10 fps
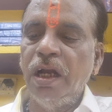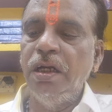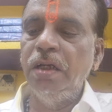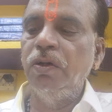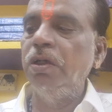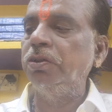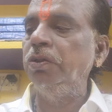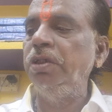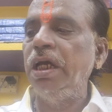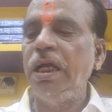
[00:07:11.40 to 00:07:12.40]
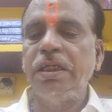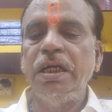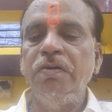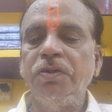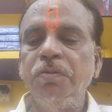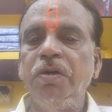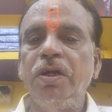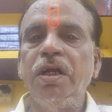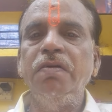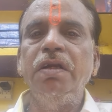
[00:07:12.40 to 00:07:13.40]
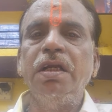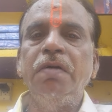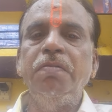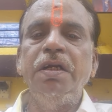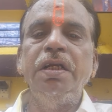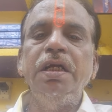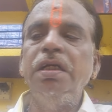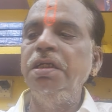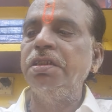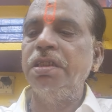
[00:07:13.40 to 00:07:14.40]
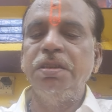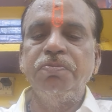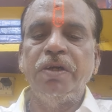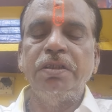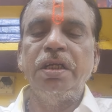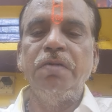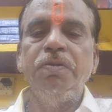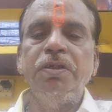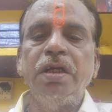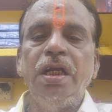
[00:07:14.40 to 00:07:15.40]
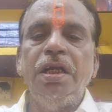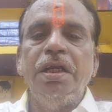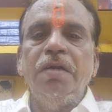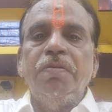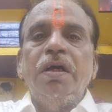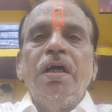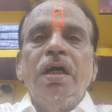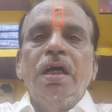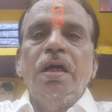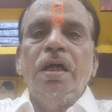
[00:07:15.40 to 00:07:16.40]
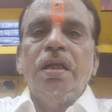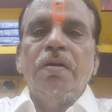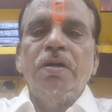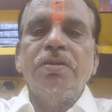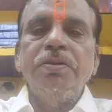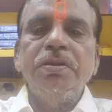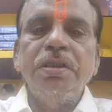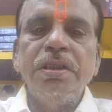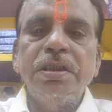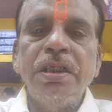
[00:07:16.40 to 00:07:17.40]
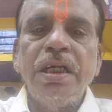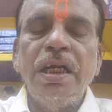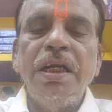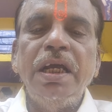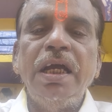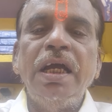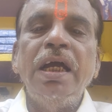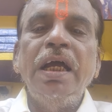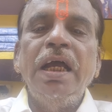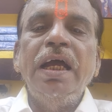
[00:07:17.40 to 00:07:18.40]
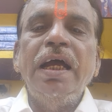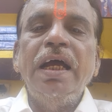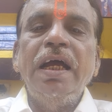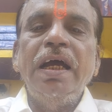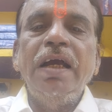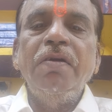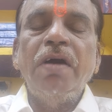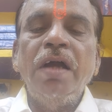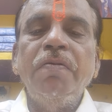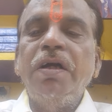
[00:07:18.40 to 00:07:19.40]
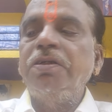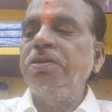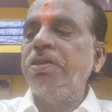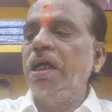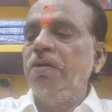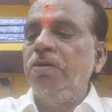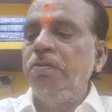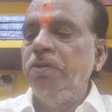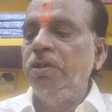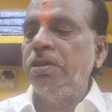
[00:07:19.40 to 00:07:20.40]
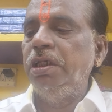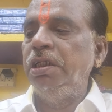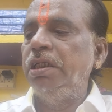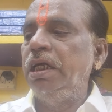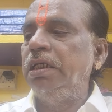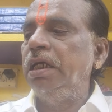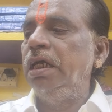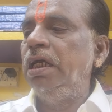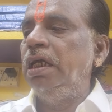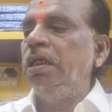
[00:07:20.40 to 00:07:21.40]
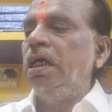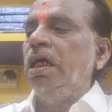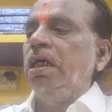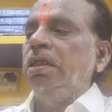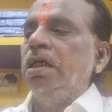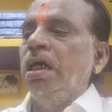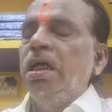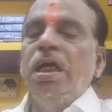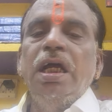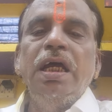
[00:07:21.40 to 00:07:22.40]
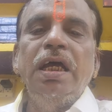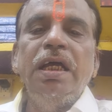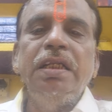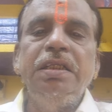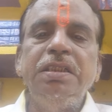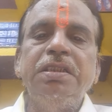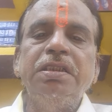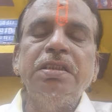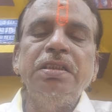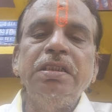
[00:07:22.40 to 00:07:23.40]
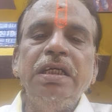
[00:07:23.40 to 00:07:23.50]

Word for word: and go through the act uh, tomorrow i will come and discuss further about all india Bar uh, association and uh, uh, I, I want to share one more thing that uh, the, this